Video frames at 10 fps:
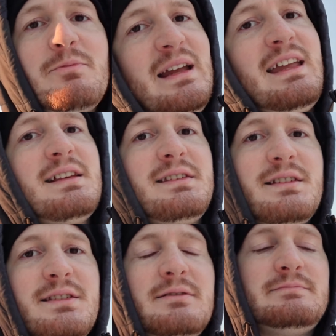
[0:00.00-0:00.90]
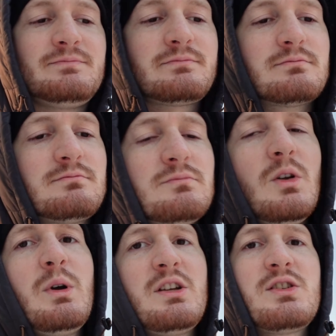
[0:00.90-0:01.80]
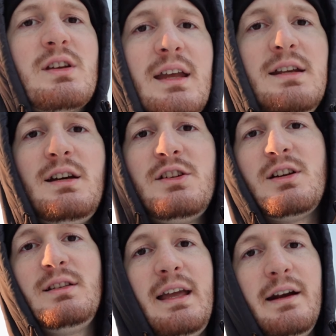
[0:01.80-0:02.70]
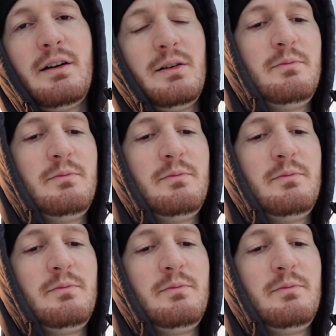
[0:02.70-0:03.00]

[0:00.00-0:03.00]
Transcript: my guesses, which I can touch on later,